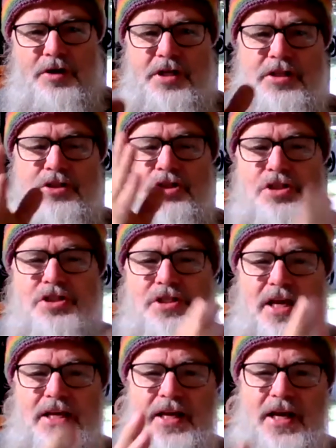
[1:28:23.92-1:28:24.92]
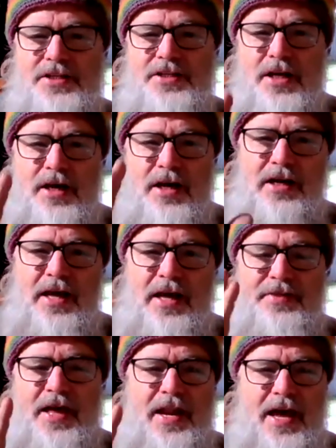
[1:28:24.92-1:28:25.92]
I didn't just say yes and
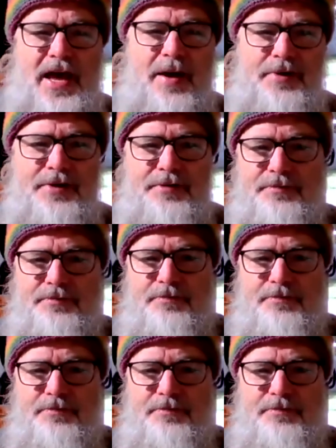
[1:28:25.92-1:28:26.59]
let that happen.